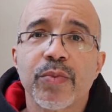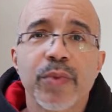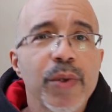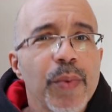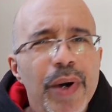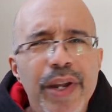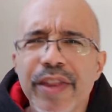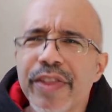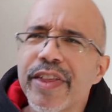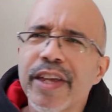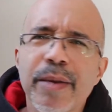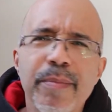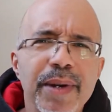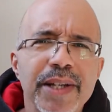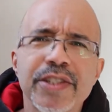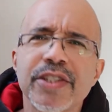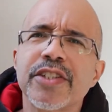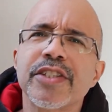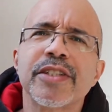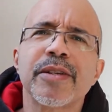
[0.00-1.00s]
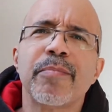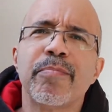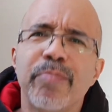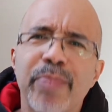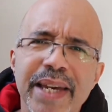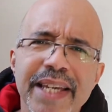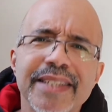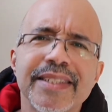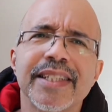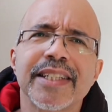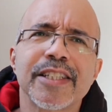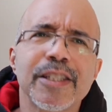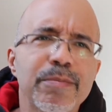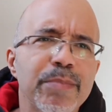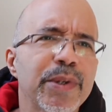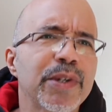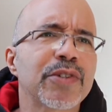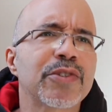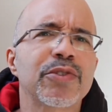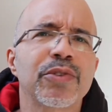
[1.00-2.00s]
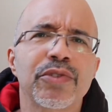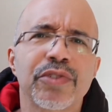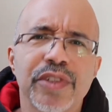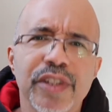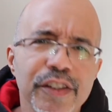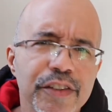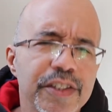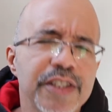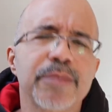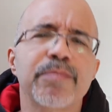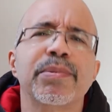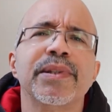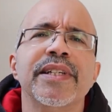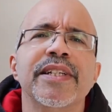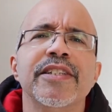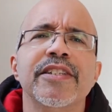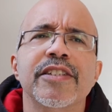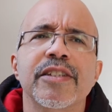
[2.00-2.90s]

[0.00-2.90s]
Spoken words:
want to think about just some basic spiritual disciplines,